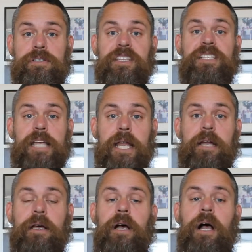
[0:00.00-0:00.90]
of the
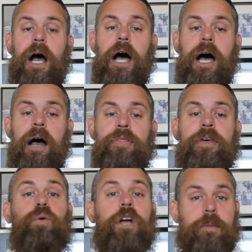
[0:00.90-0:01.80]
Senate,
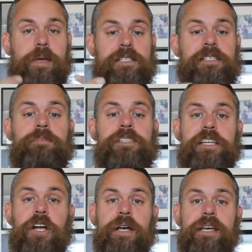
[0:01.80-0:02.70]
then we're going to be in some
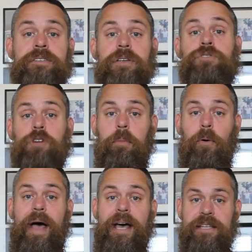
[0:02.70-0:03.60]
serious
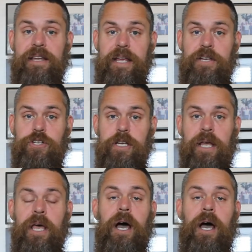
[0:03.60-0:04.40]
trouble as a nation.